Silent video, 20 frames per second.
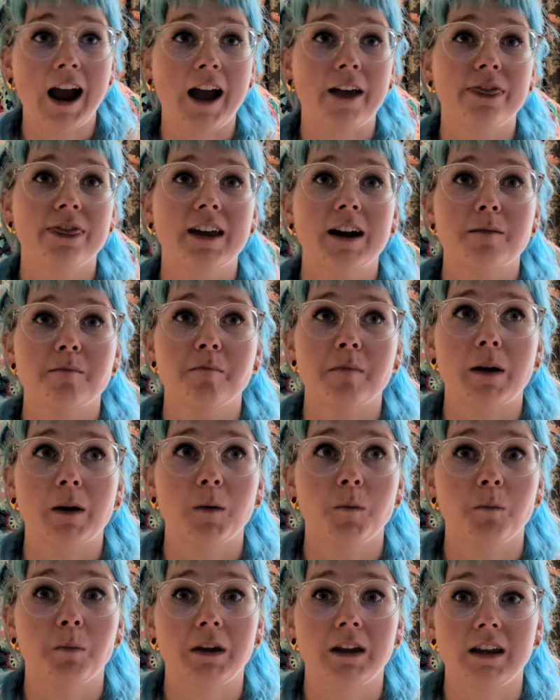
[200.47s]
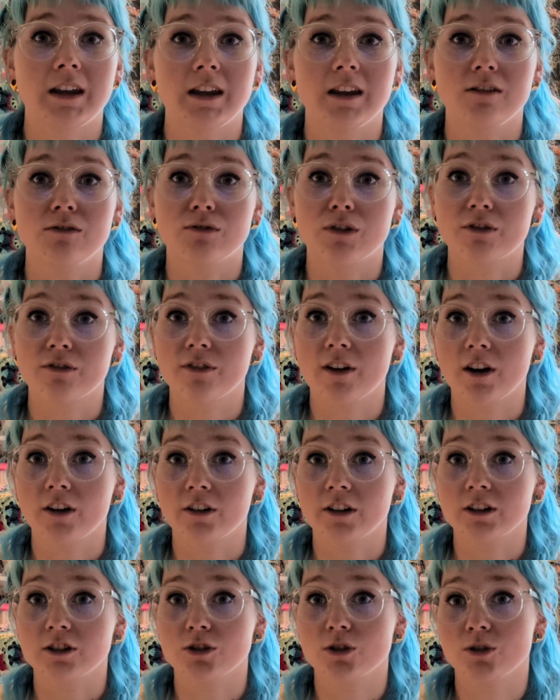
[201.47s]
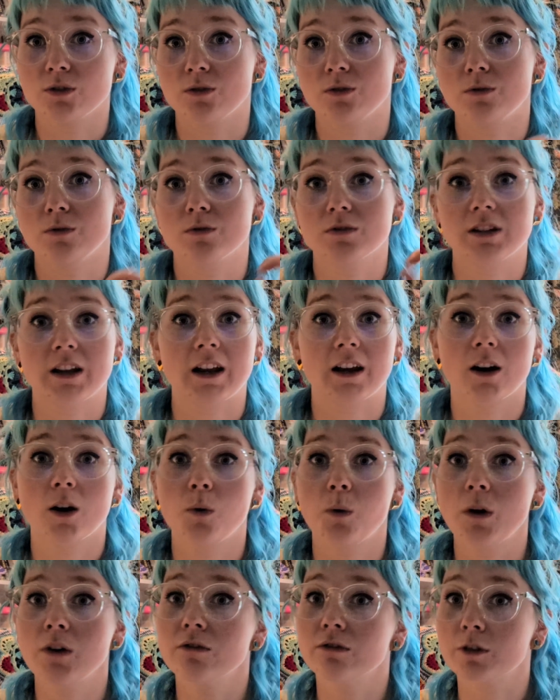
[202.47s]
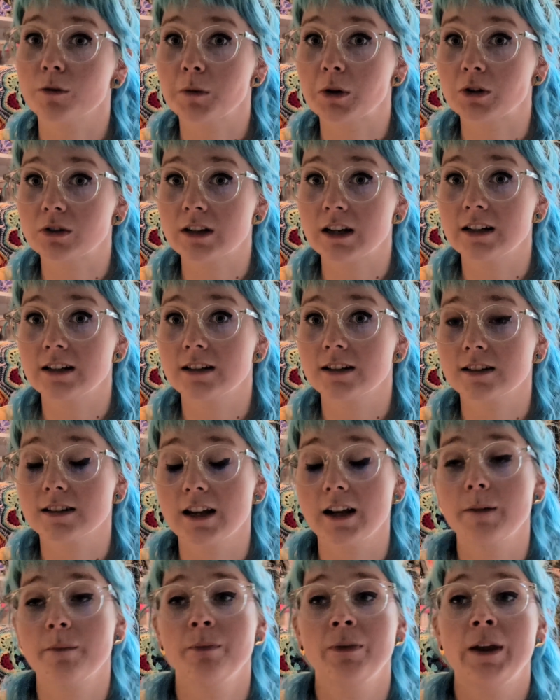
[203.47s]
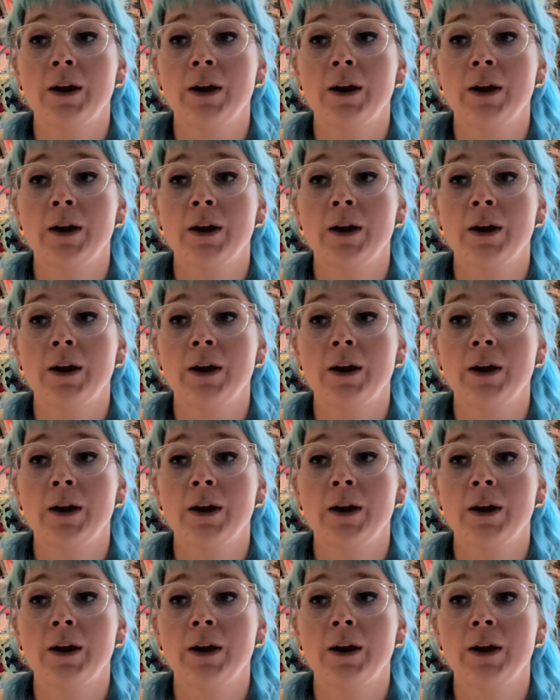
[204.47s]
And that might be referring to, say, a quote from your data set,